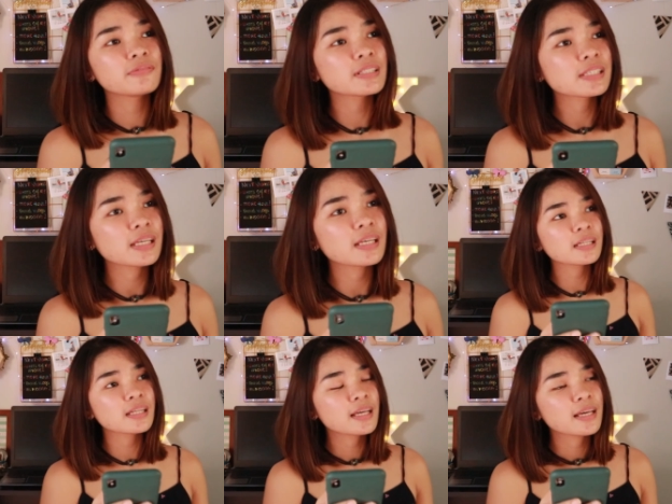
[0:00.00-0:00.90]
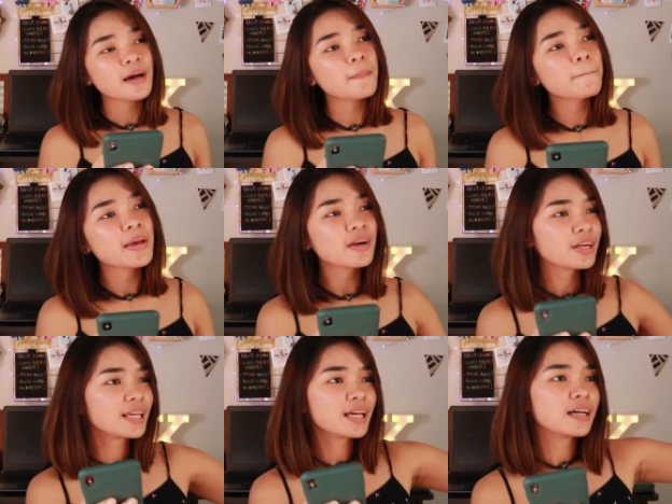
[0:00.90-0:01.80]
visit
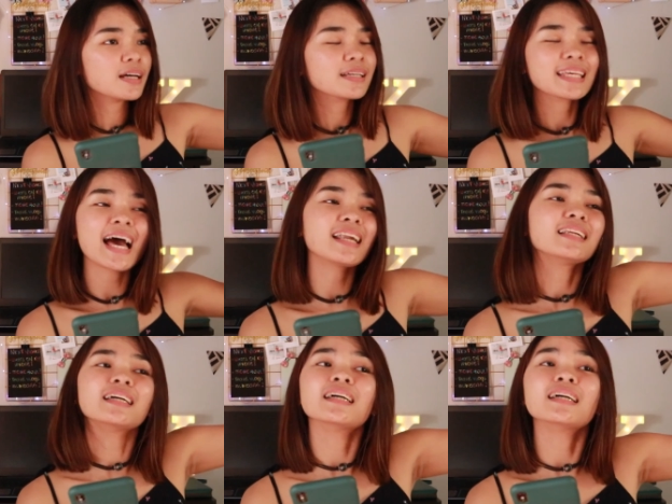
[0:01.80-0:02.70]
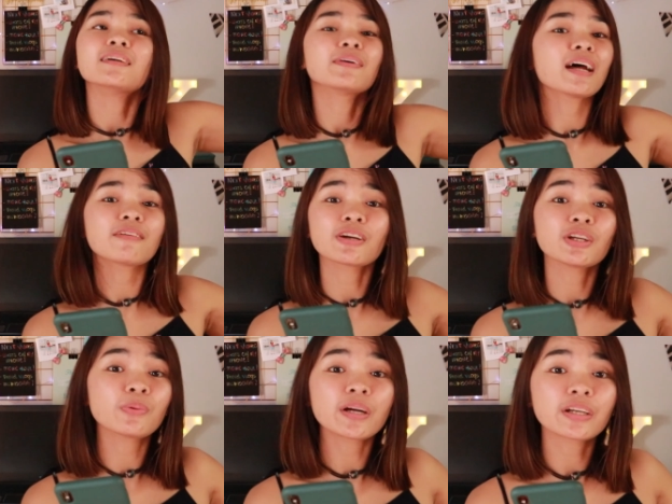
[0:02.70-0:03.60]
America, Canada, whatever
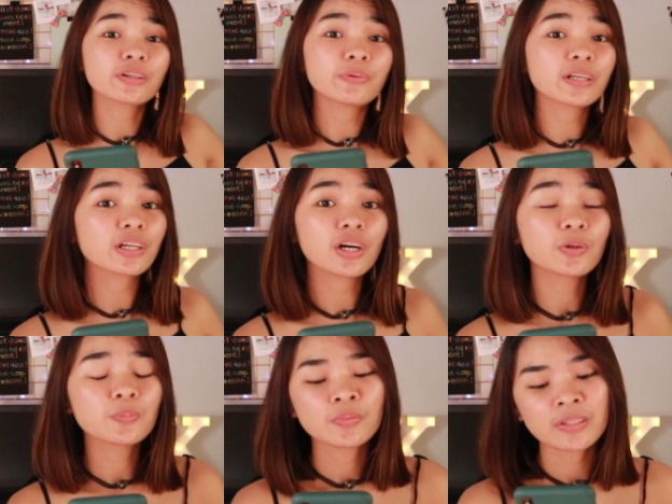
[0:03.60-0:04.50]
you, where you want to go.